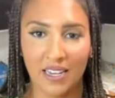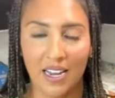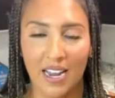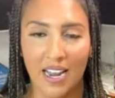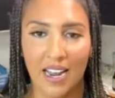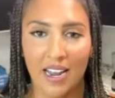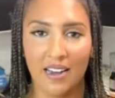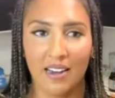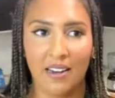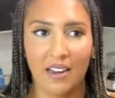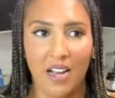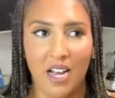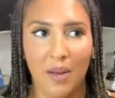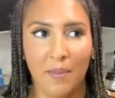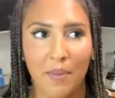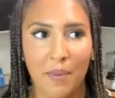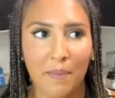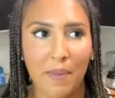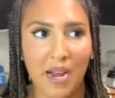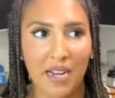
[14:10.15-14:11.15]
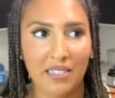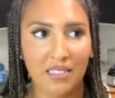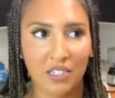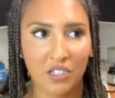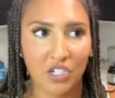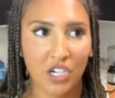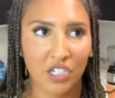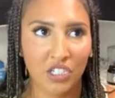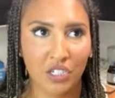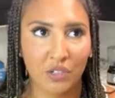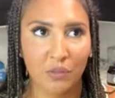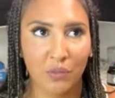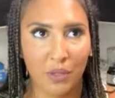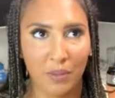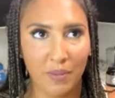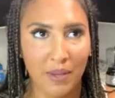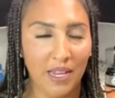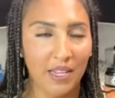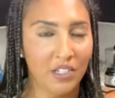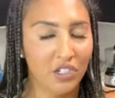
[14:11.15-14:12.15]
And my suggestion
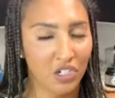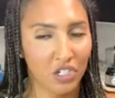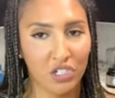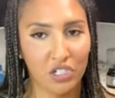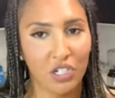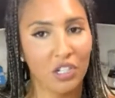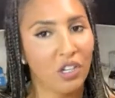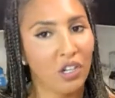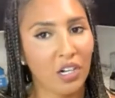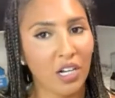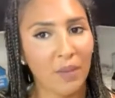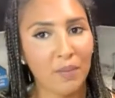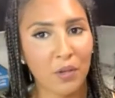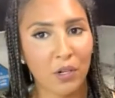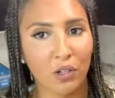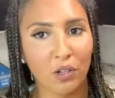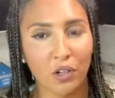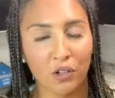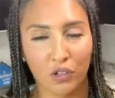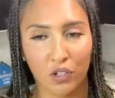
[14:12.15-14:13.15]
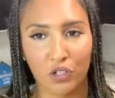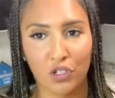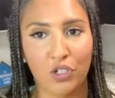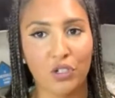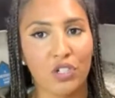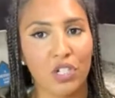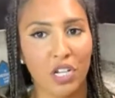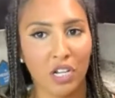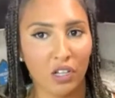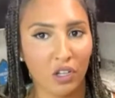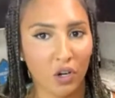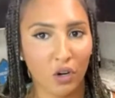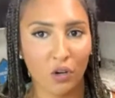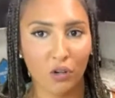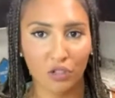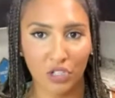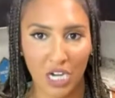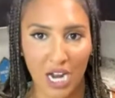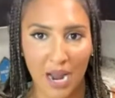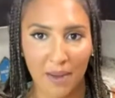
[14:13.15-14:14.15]
would be just to look up there's usually a
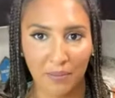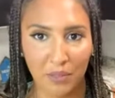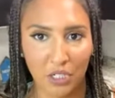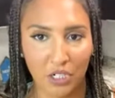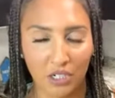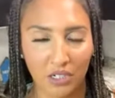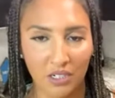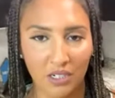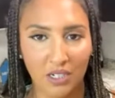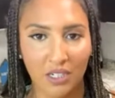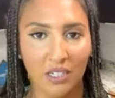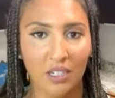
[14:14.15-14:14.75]
local chapter,